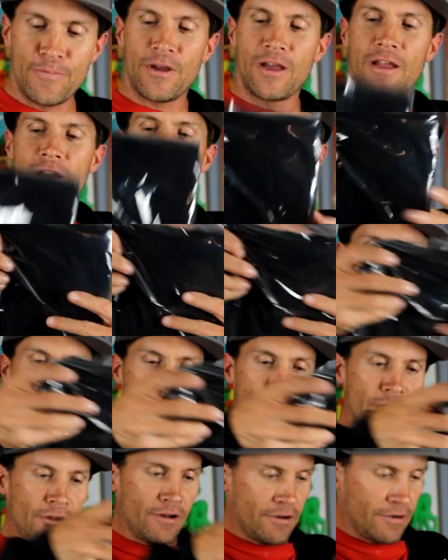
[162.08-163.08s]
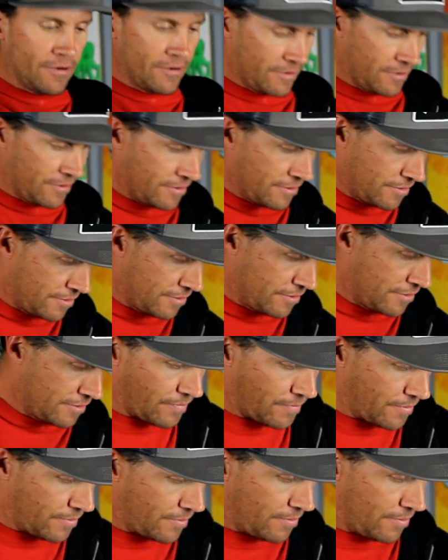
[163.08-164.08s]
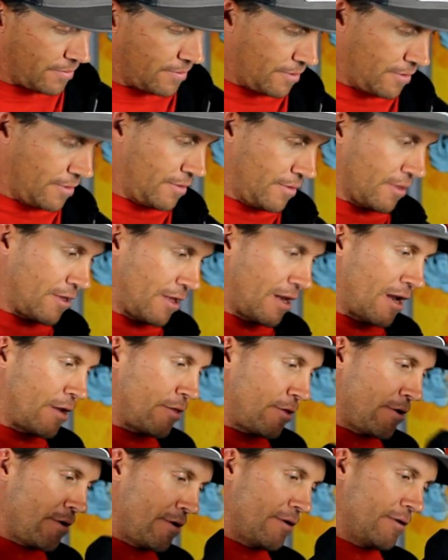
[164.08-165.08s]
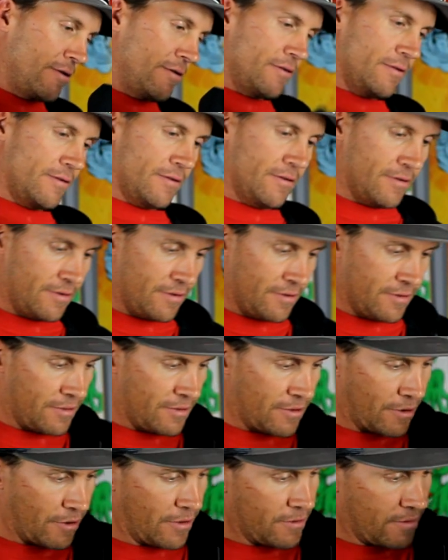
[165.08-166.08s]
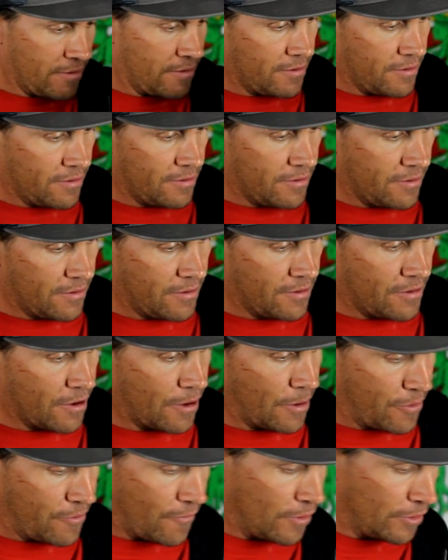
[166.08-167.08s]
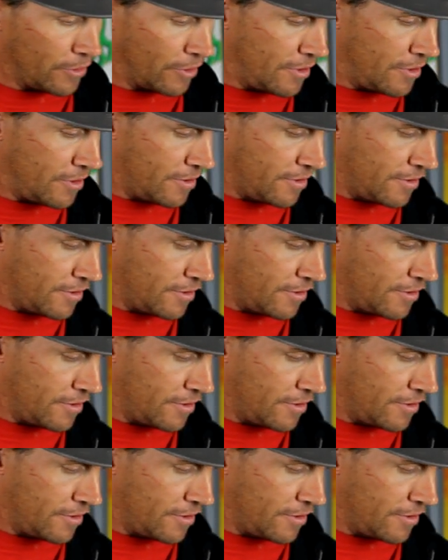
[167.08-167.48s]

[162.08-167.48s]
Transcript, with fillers: we got another shirt here. Get out of there. Right. Oh, it's folded.